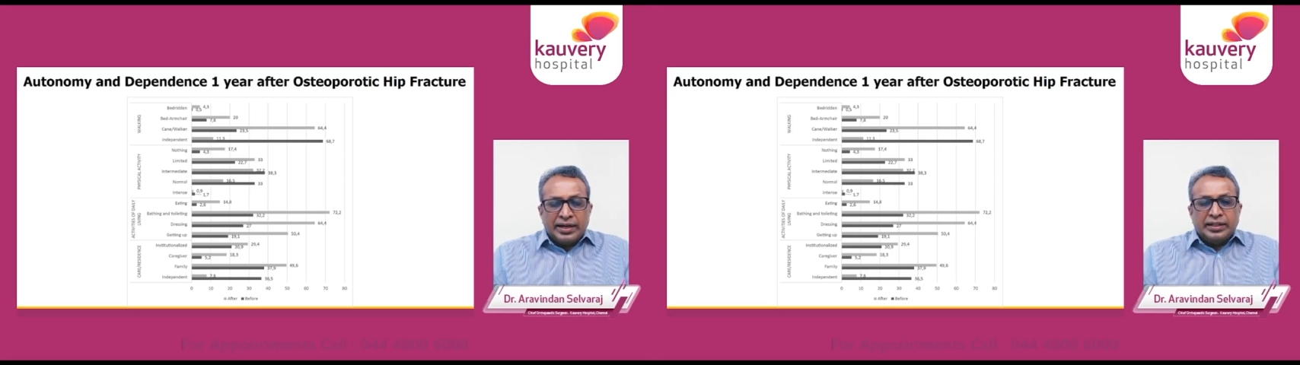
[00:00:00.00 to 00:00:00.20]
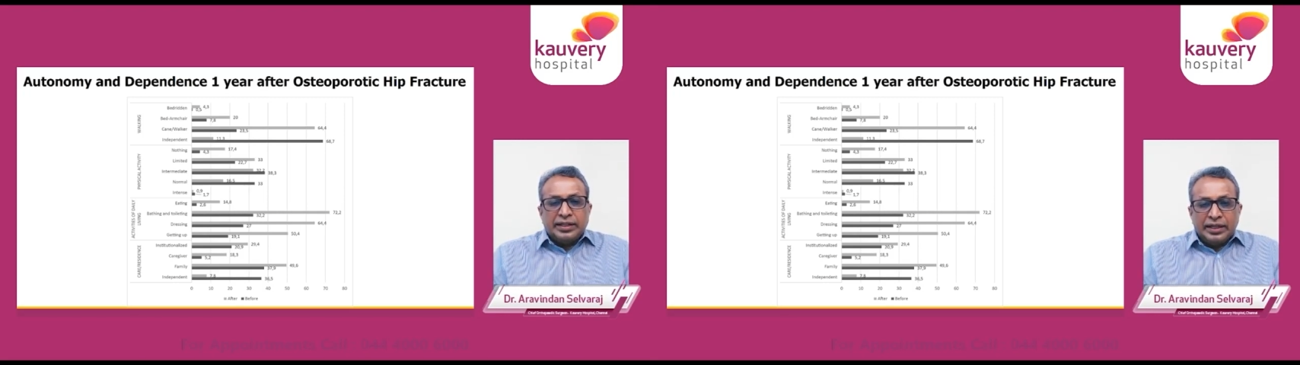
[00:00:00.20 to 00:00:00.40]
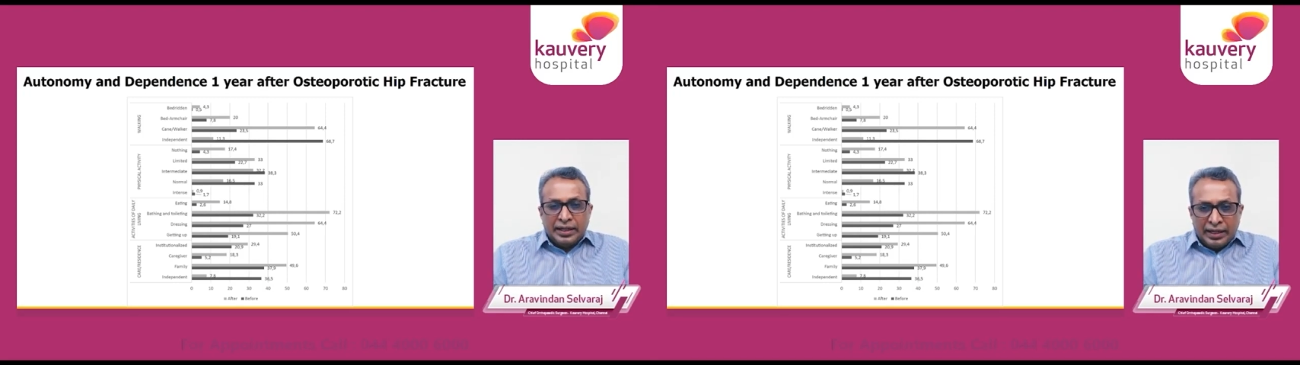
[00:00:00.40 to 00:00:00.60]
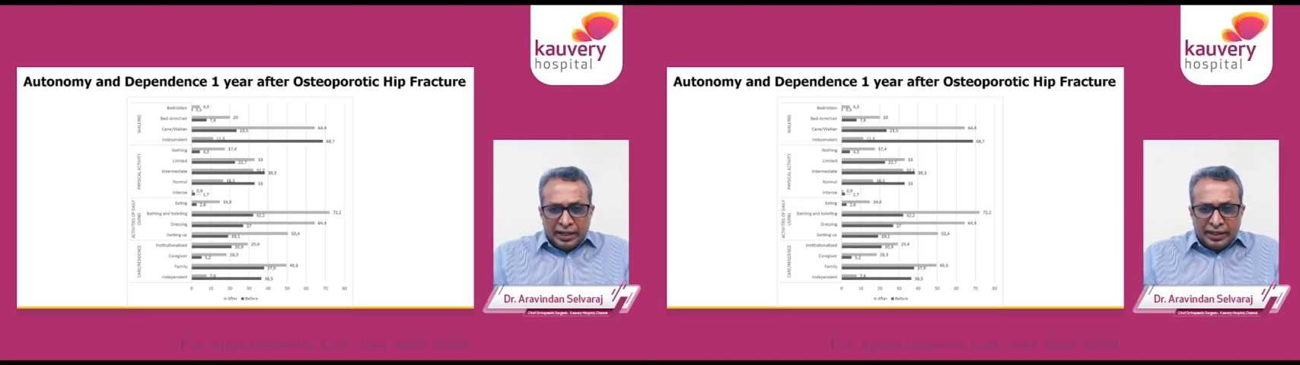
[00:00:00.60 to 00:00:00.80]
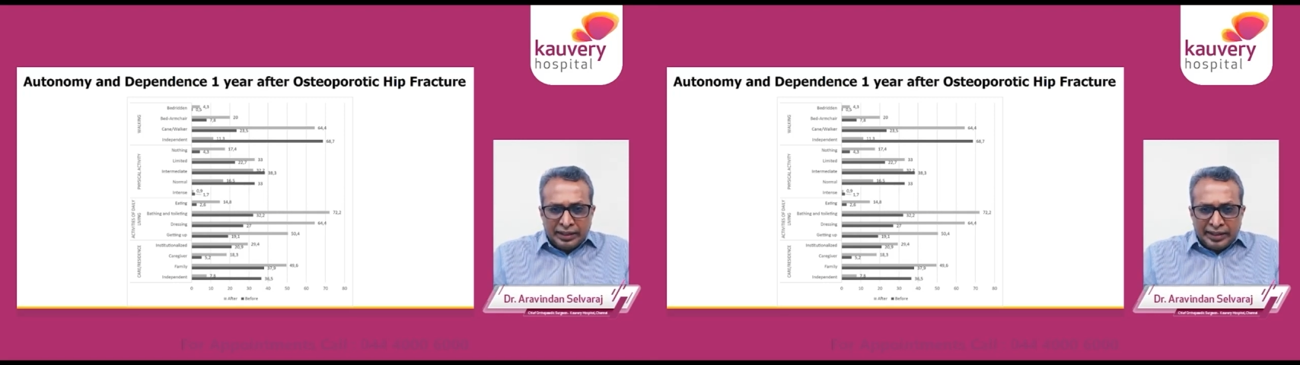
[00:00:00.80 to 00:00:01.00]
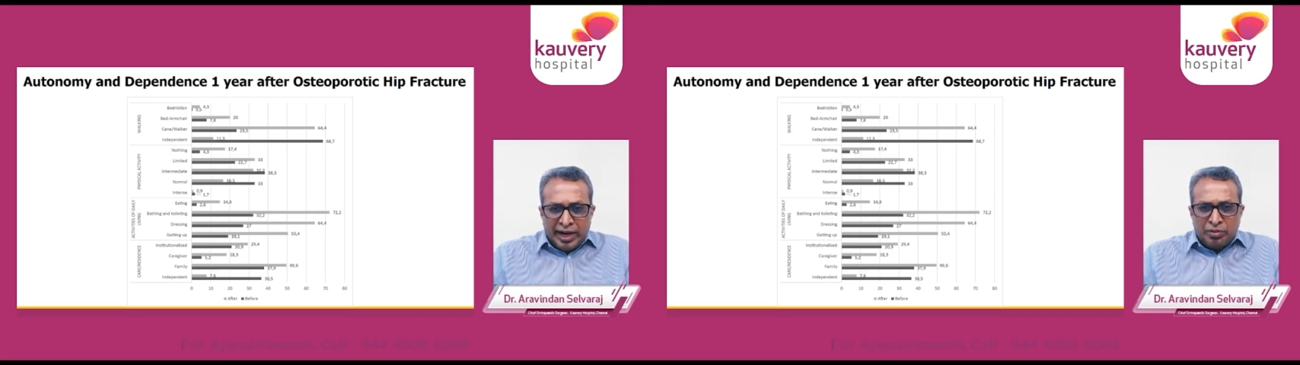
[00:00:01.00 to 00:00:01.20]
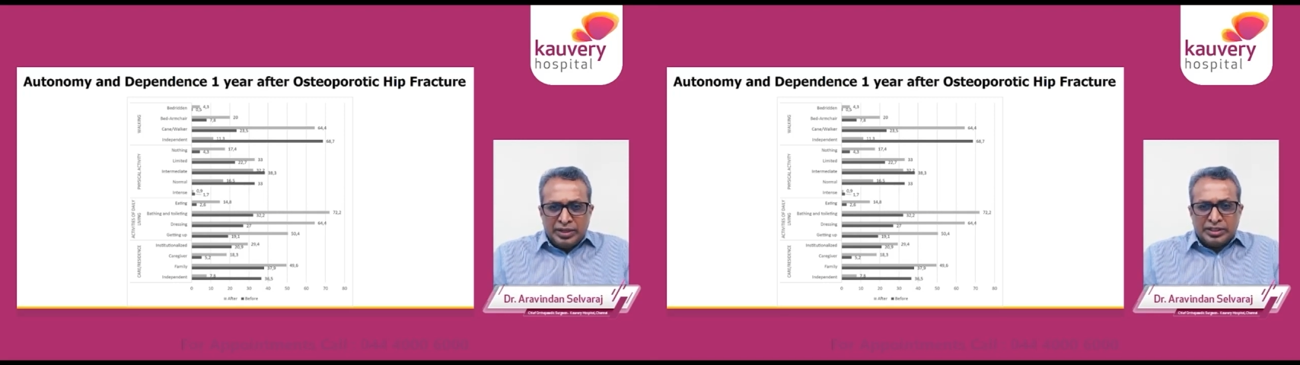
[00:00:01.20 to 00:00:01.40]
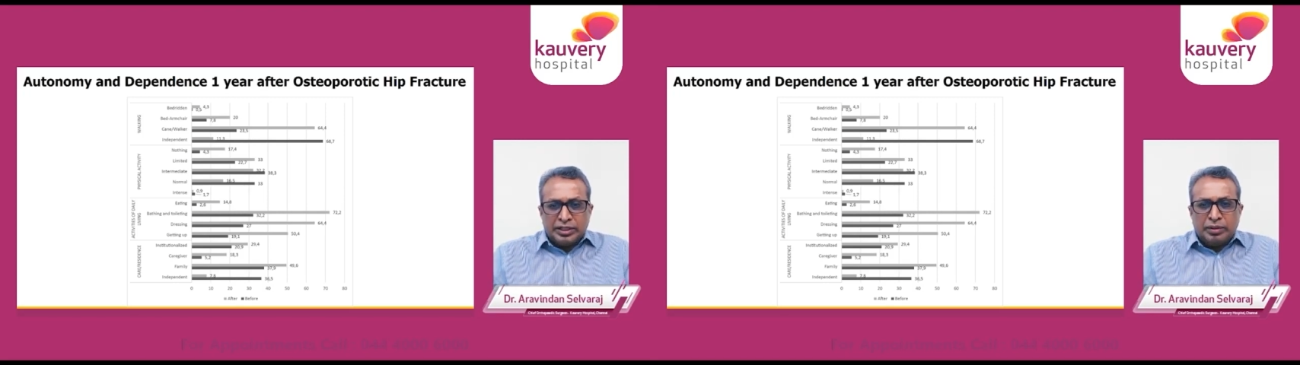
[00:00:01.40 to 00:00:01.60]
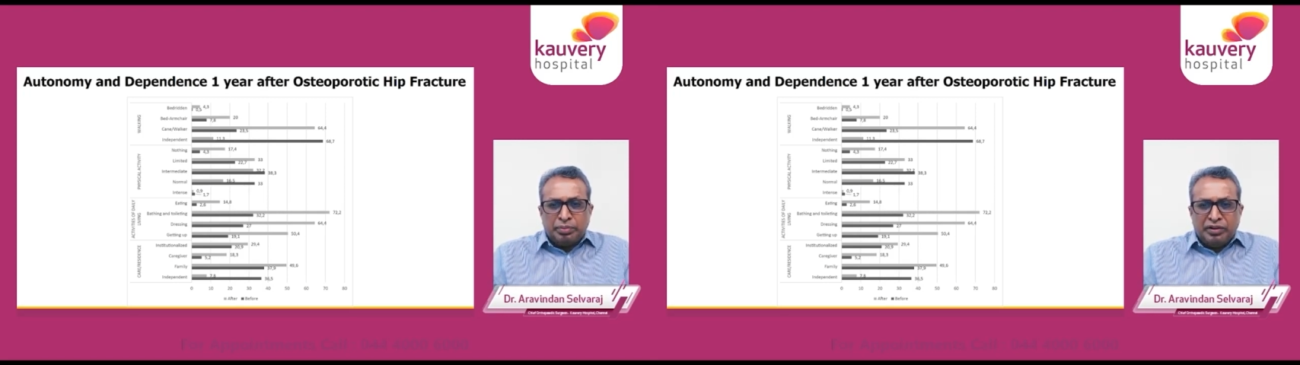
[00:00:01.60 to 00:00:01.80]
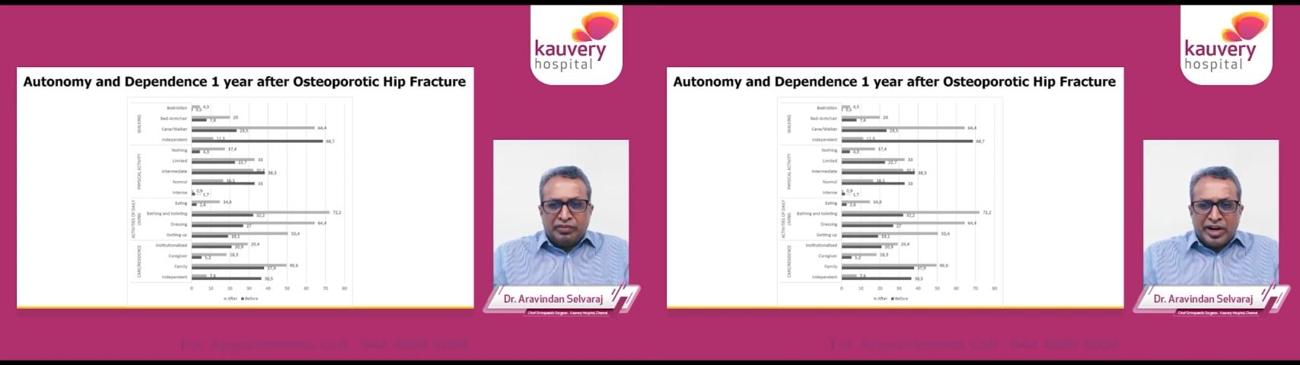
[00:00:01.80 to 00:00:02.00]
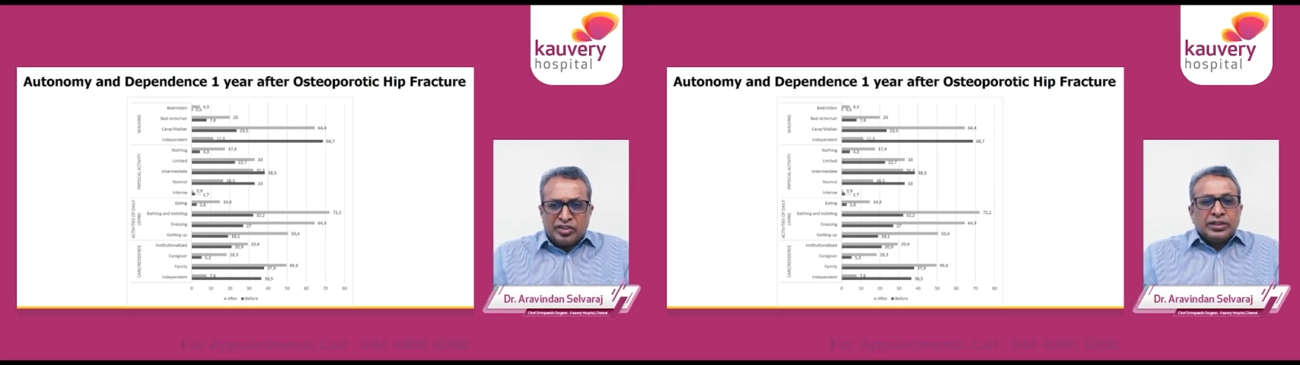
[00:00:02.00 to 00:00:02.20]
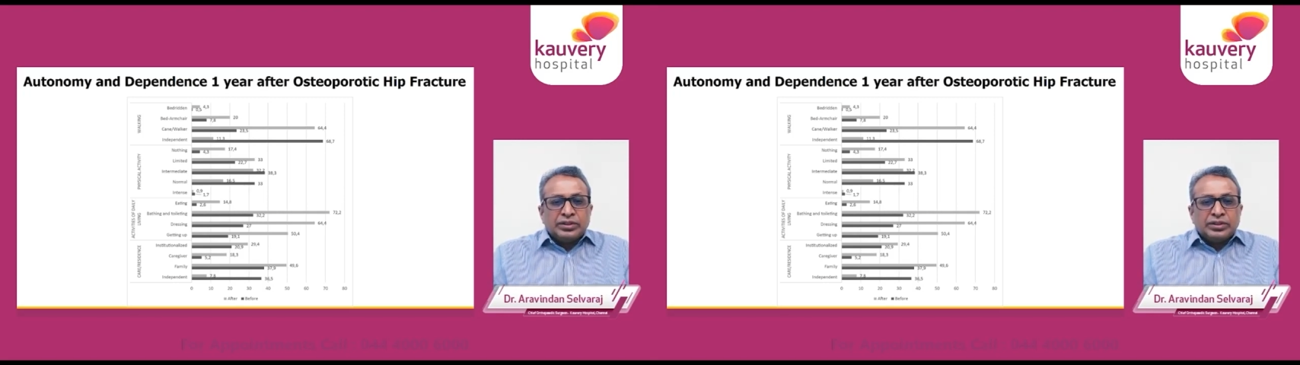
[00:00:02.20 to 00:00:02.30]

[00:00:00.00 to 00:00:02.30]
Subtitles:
and the gray one is the pre-fracture.